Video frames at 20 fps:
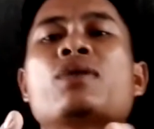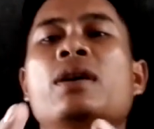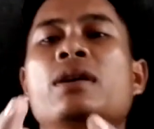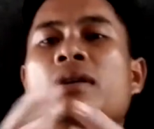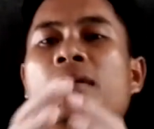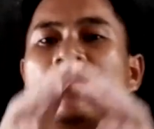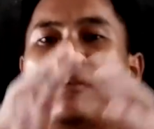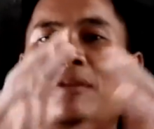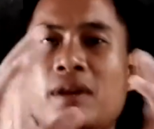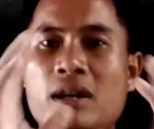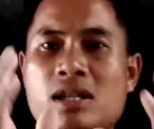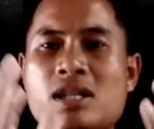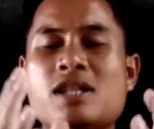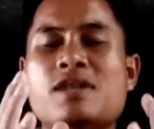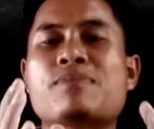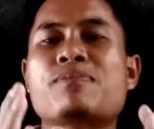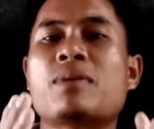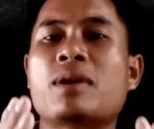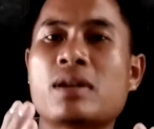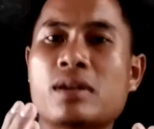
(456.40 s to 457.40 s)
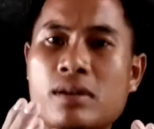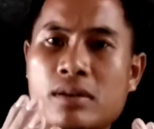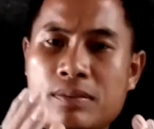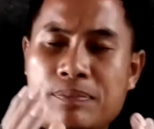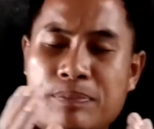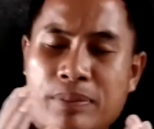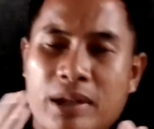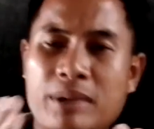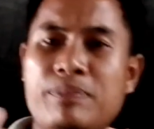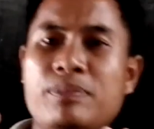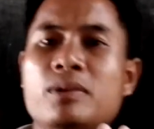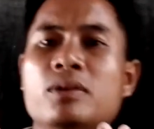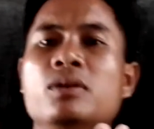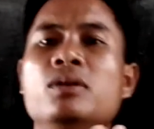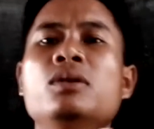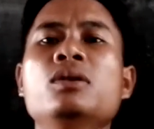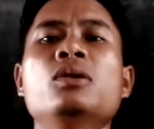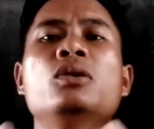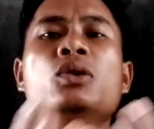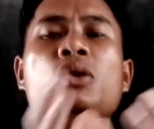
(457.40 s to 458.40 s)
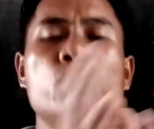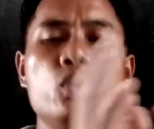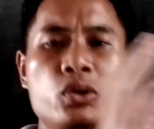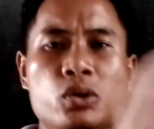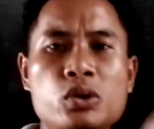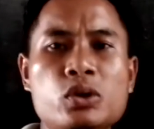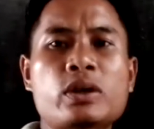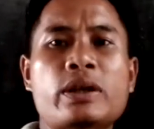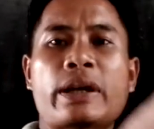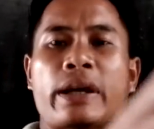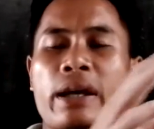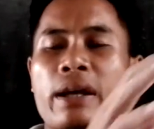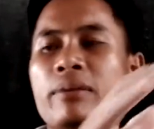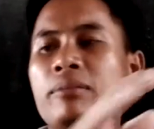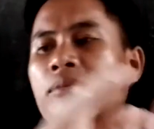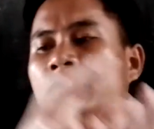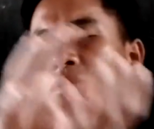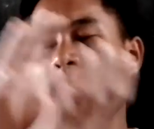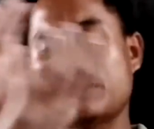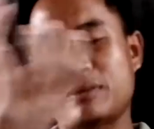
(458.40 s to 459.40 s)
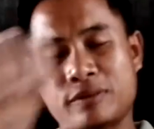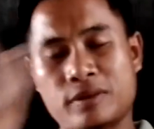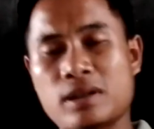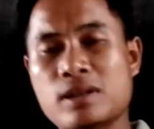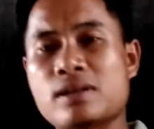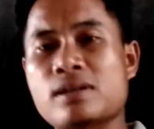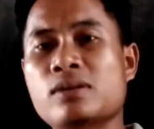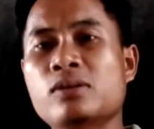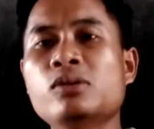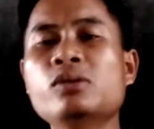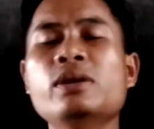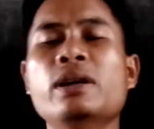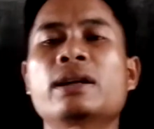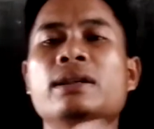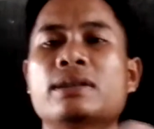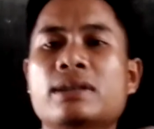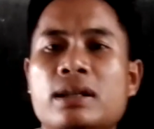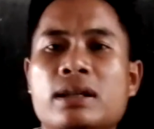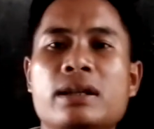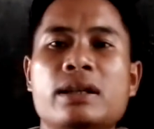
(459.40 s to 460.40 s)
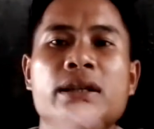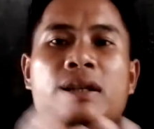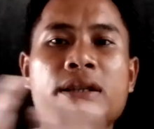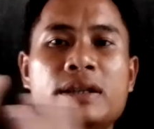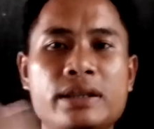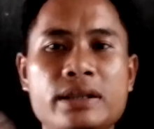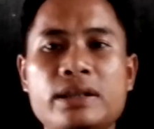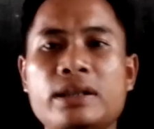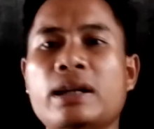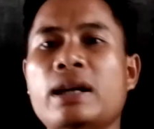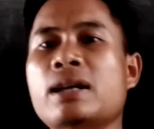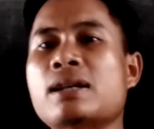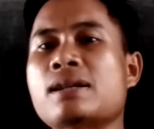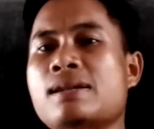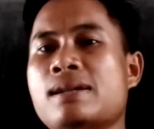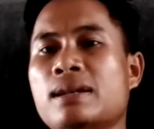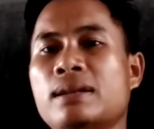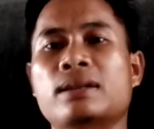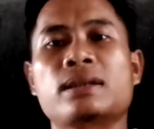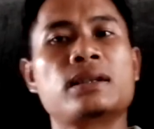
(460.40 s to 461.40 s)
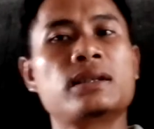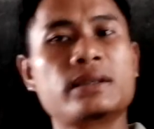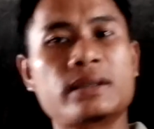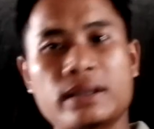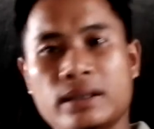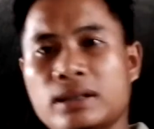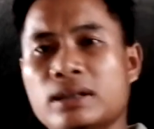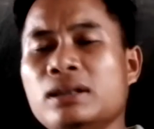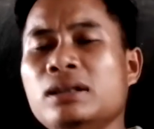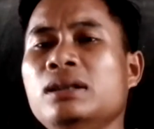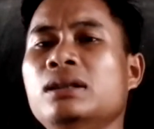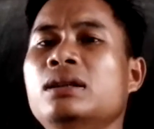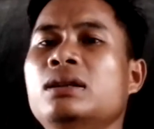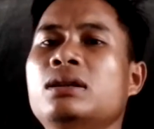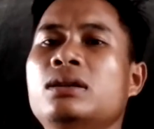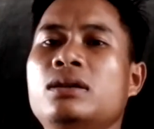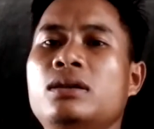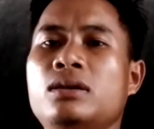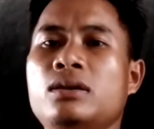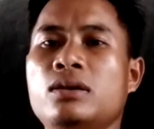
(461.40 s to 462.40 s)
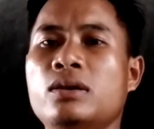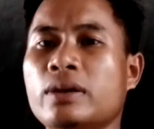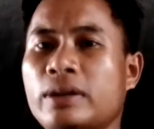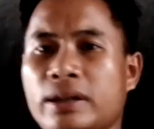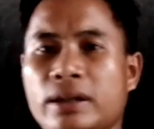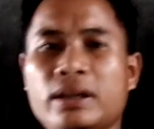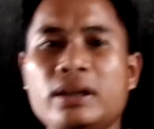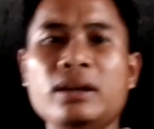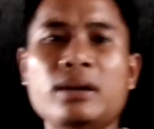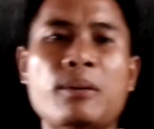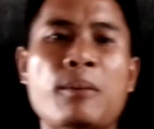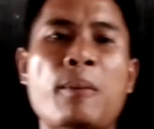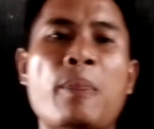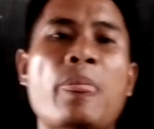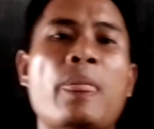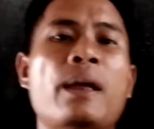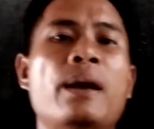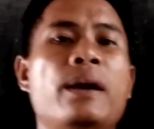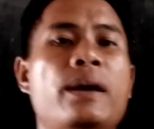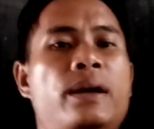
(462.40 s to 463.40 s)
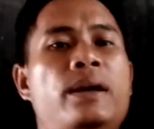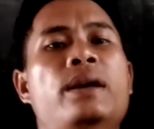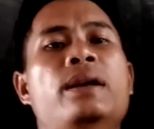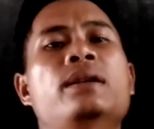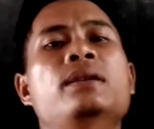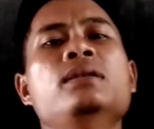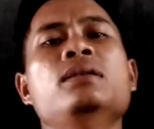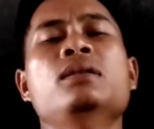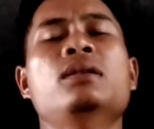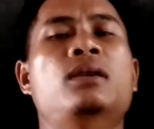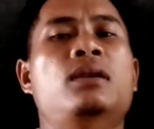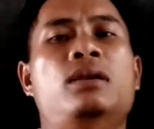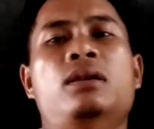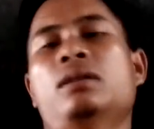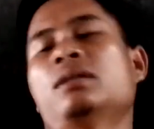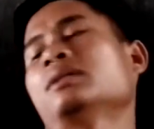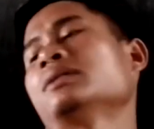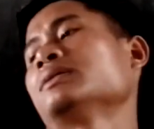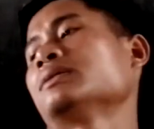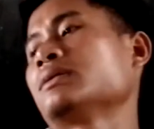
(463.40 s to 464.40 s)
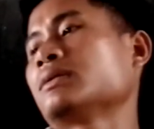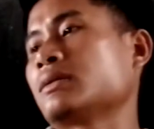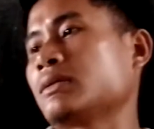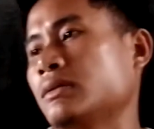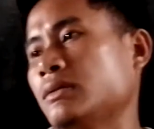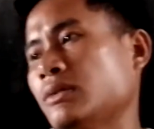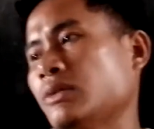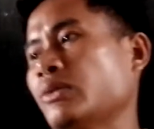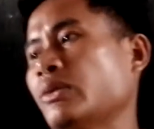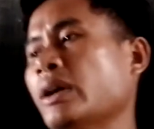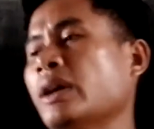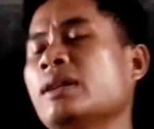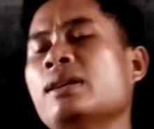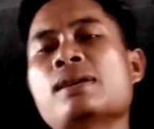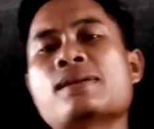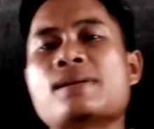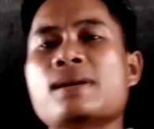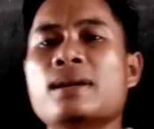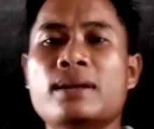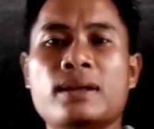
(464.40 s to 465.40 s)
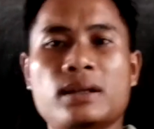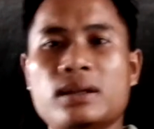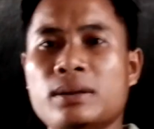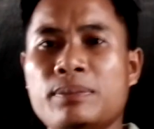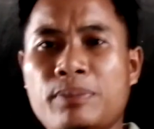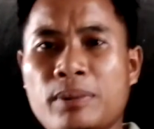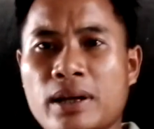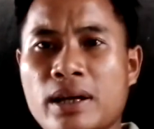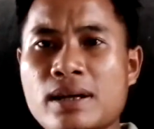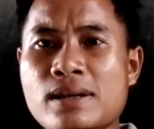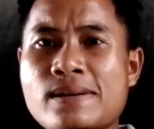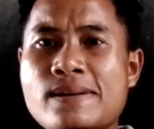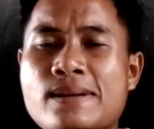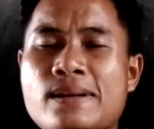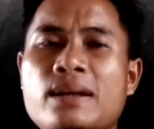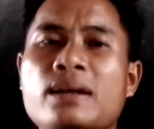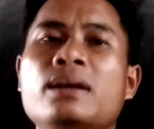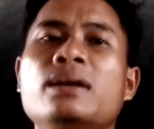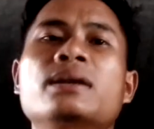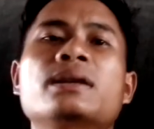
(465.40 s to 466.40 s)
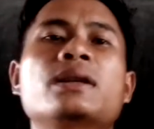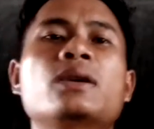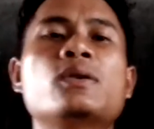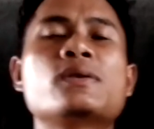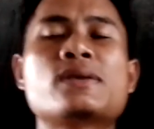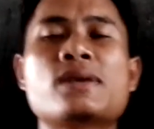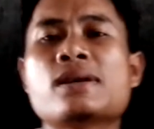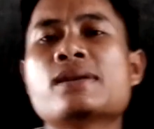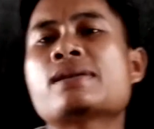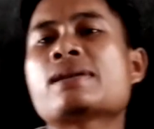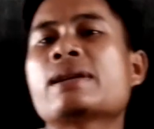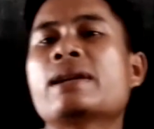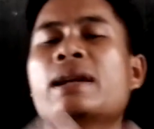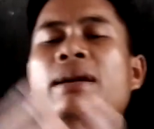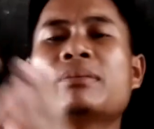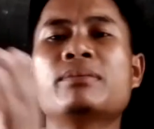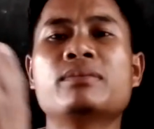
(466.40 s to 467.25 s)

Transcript: were the first people who entered India and settled there. Okay, and when they settle the place, they will just